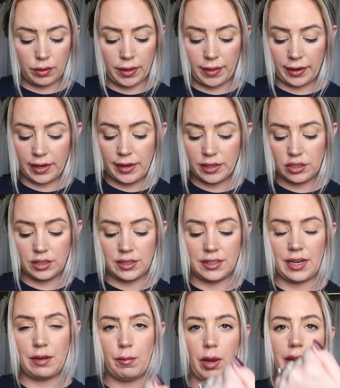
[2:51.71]
Okay, that can actually
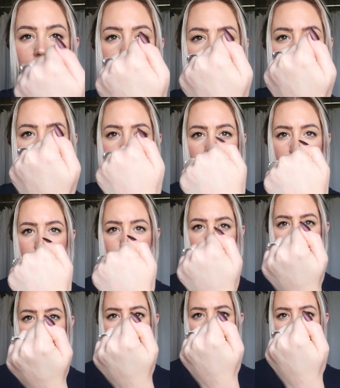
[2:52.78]
stain my hand just that tiny
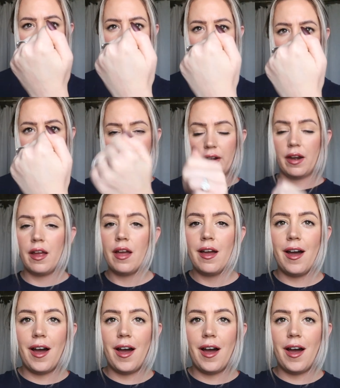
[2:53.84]
bit of time it was on there.